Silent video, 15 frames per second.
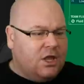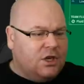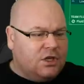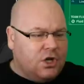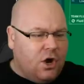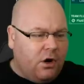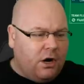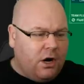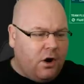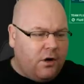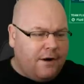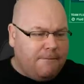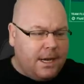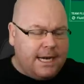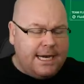There's not a
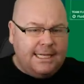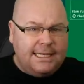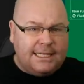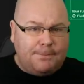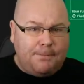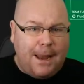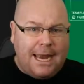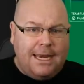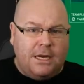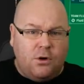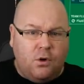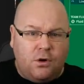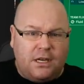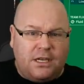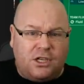lot of money to spend
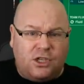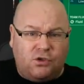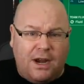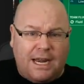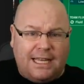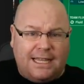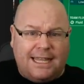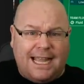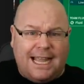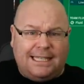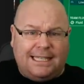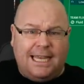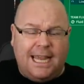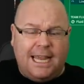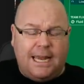in order to strengthen
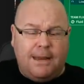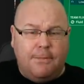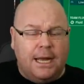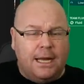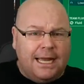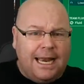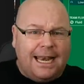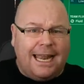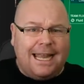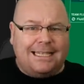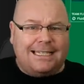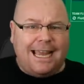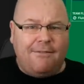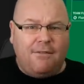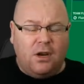that team.
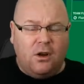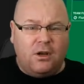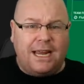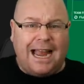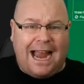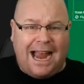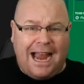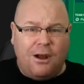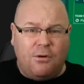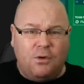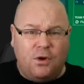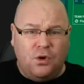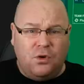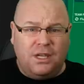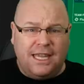Let's have a look at how
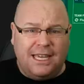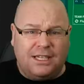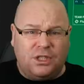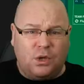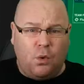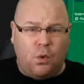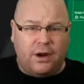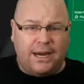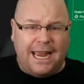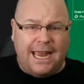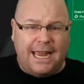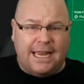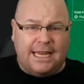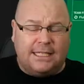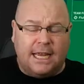good this squad
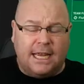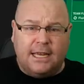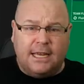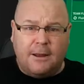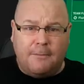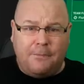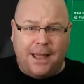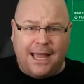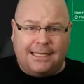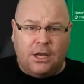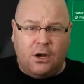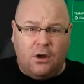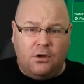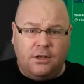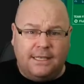is compared
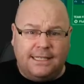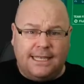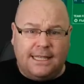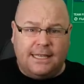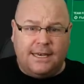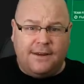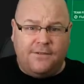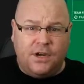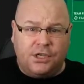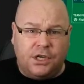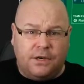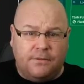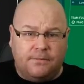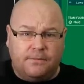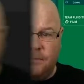to others in the
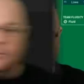division.